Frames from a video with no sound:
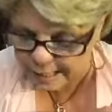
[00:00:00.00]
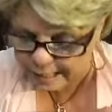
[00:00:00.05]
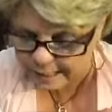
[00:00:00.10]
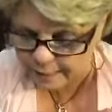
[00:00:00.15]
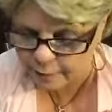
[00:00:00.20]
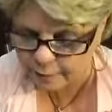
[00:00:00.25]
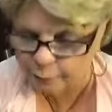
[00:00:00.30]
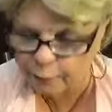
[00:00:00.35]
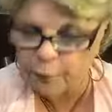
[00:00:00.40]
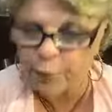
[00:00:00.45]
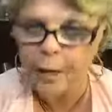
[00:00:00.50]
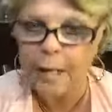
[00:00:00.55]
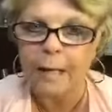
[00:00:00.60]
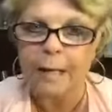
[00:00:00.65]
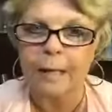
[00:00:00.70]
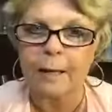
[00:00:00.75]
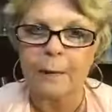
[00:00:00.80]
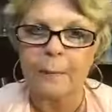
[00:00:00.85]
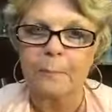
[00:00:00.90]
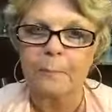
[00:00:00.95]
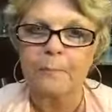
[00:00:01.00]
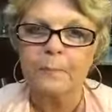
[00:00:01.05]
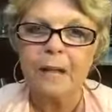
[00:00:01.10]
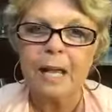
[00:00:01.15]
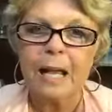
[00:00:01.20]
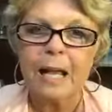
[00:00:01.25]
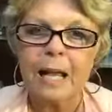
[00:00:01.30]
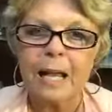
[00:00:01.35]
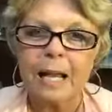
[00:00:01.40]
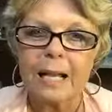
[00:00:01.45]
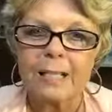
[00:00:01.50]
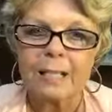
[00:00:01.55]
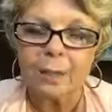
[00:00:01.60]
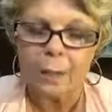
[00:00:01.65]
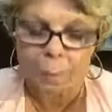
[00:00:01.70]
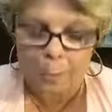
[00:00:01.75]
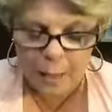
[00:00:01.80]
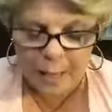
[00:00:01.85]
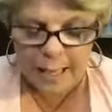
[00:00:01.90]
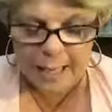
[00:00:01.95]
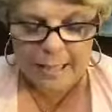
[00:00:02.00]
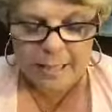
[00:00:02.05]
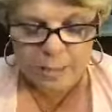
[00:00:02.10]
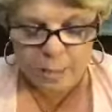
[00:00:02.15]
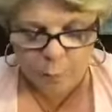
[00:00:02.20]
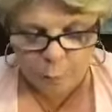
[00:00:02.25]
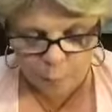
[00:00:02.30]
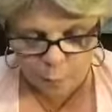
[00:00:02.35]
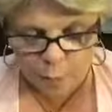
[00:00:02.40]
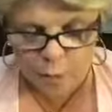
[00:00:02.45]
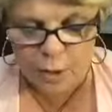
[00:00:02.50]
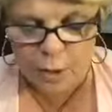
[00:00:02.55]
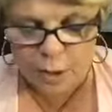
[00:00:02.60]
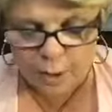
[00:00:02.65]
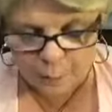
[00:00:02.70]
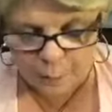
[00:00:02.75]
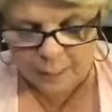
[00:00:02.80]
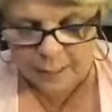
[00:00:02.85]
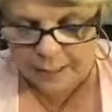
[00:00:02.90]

give for him is a way to worship